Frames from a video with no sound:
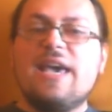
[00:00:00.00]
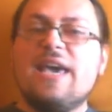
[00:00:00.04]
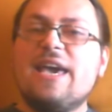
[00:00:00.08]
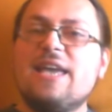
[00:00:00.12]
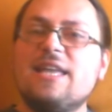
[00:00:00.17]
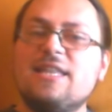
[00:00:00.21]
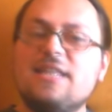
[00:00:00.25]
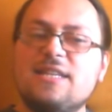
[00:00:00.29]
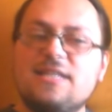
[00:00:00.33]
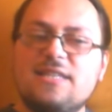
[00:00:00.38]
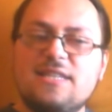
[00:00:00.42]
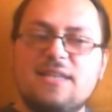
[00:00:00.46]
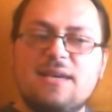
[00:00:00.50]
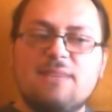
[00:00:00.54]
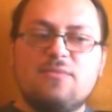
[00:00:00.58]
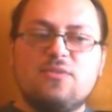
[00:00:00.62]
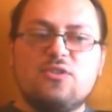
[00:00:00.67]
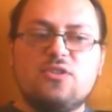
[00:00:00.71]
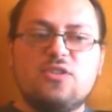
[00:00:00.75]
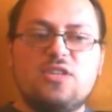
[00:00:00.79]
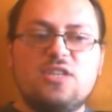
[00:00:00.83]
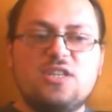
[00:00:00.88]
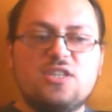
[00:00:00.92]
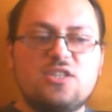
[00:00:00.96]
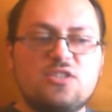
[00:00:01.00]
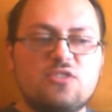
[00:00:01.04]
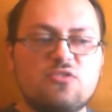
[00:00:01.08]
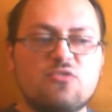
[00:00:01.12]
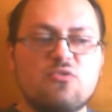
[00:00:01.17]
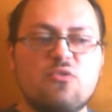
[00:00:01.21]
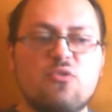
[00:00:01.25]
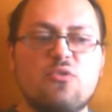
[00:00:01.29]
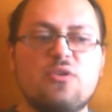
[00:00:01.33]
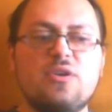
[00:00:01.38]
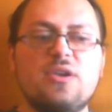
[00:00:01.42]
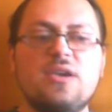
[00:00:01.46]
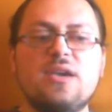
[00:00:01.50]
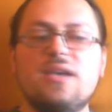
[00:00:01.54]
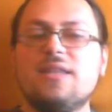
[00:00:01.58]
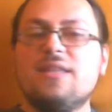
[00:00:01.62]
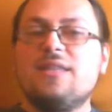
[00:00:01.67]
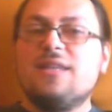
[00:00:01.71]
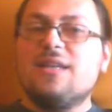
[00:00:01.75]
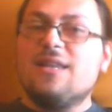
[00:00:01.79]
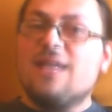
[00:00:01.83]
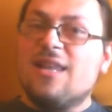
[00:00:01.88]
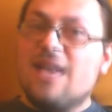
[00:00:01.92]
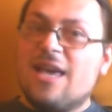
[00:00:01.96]
and attempt to destroy
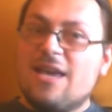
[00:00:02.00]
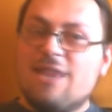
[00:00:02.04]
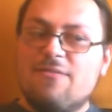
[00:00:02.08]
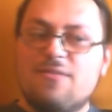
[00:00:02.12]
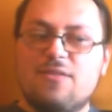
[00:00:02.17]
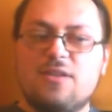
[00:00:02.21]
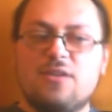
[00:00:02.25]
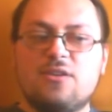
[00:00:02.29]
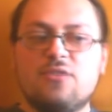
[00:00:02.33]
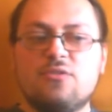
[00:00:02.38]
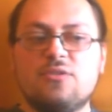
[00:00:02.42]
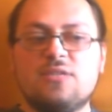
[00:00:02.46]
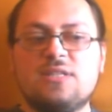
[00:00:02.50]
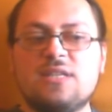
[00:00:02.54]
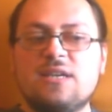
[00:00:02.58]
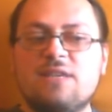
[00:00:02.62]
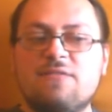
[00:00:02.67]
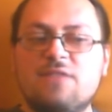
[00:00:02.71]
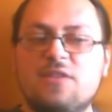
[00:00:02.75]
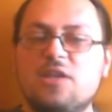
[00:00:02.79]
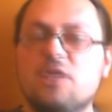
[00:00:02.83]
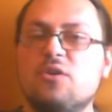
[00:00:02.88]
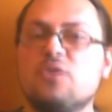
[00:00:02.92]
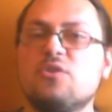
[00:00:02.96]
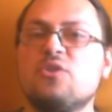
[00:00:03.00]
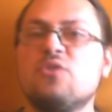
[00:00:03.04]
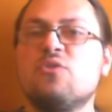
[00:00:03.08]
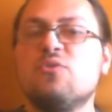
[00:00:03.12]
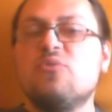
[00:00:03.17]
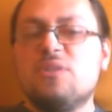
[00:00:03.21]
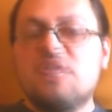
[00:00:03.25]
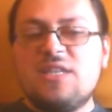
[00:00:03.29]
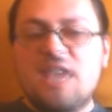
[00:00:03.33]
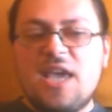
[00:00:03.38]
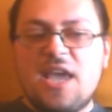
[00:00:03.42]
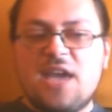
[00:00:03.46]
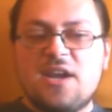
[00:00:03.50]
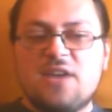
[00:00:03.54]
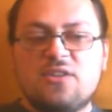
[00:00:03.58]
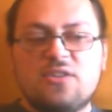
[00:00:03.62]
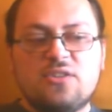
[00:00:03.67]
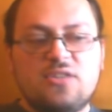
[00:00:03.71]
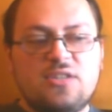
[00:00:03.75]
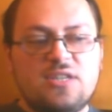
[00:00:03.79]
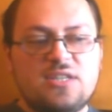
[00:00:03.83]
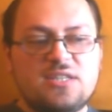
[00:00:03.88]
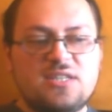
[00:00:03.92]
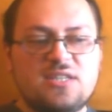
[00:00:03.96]
the livelihoods of those who dare
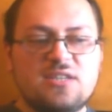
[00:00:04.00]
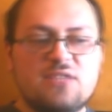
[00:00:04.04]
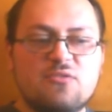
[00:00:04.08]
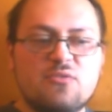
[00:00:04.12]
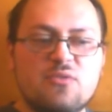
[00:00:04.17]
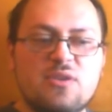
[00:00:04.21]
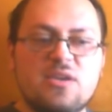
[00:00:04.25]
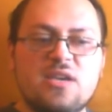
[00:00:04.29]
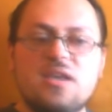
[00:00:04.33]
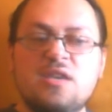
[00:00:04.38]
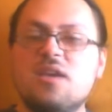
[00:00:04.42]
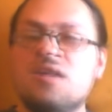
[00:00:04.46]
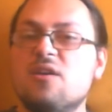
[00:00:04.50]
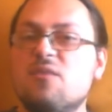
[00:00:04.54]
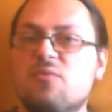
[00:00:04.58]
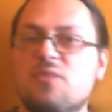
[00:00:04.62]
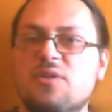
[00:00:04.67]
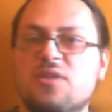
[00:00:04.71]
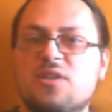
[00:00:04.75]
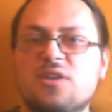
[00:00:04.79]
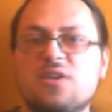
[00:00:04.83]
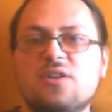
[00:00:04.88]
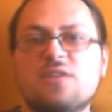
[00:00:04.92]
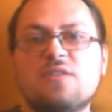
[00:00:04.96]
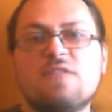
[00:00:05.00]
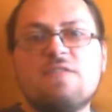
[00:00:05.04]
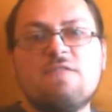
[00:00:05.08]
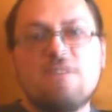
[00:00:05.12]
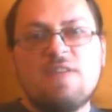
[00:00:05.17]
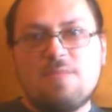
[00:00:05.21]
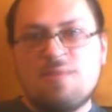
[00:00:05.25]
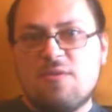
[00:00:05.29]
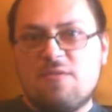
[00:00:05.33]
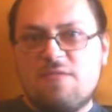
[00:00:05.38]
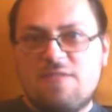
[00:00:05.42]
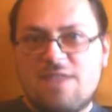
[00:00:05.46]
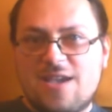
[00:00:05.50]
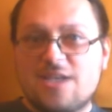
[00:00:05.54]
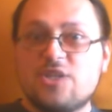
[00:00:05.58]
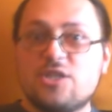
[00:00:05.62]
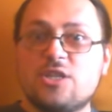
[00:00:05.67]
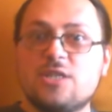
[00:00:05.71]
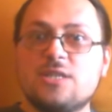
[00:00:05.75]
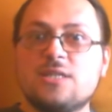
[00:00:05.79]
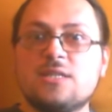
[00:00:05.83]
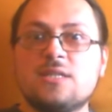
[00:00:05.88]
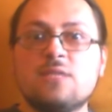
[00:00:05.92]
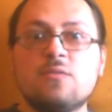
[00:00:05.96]
to disagree with her
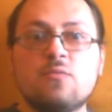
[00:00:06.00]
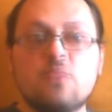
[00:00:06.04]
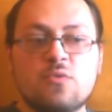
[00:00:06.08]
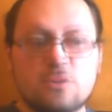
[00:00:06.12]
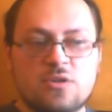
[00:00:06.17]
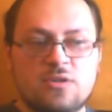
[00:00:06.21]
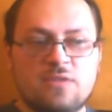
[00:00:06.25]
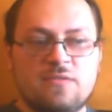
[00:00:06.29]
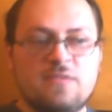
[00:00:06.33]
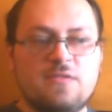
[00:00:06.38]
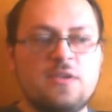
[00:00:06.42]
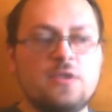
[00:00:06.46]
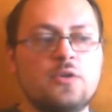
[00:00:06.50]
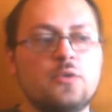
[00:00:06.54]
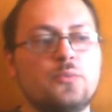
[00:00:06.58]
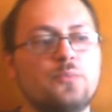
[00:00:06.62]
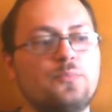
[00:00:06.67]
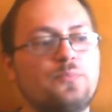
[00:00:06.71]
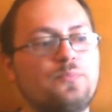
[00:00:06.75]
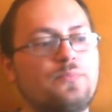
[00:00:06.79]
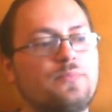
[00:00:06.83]
femofascist worldview.